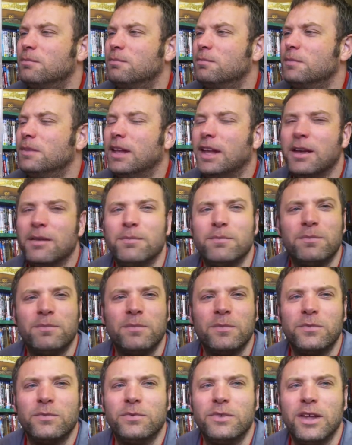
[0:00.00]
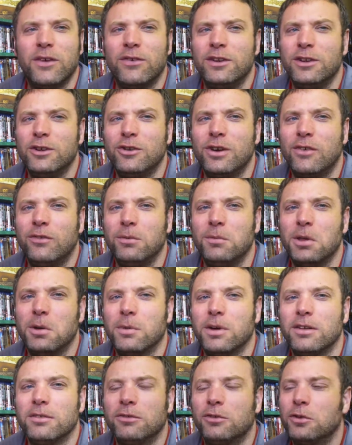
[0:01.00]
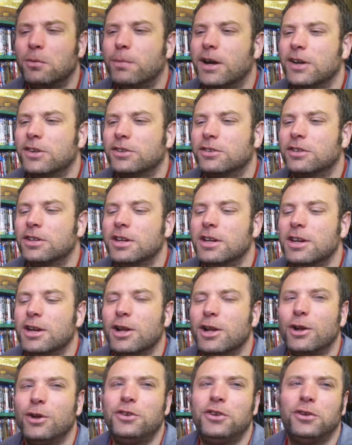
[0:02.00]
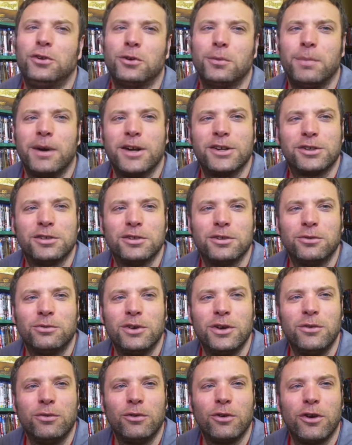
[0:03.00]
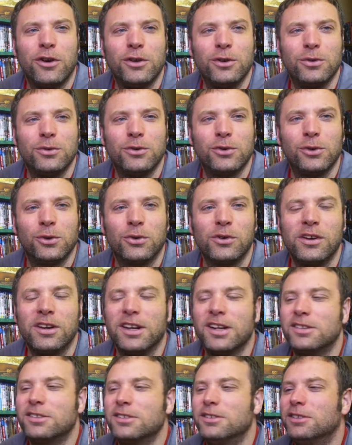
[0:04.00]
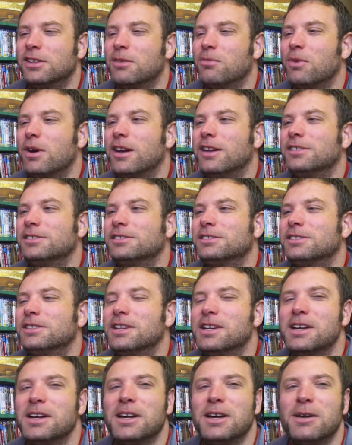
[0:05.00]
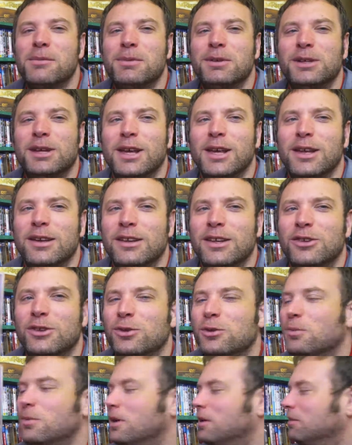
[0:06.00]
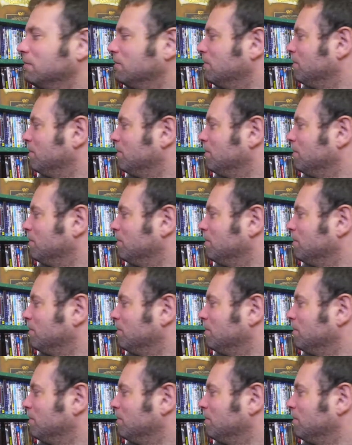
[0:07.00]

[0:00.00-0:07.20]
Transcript: Yeah, definitely a great film, that one. Sort of based, at least it's sort of based on the Red Riding Hood story, I guess, in some ways. But yeah, that's a good one.